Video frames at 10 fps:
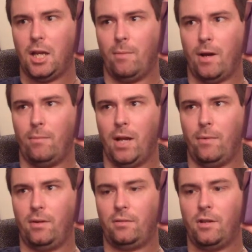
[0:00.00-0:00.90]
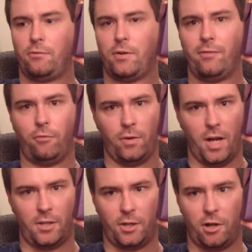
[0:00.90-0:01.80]
About maybe three or four
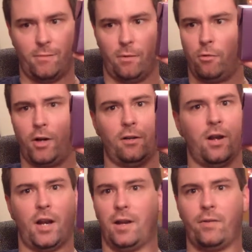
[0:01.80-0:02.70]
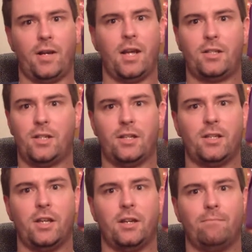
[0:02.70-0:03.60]
nights ago. I've been working on it every day
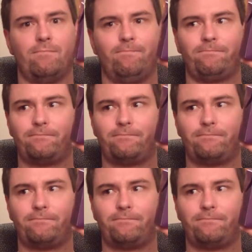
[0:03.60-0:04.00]
since then.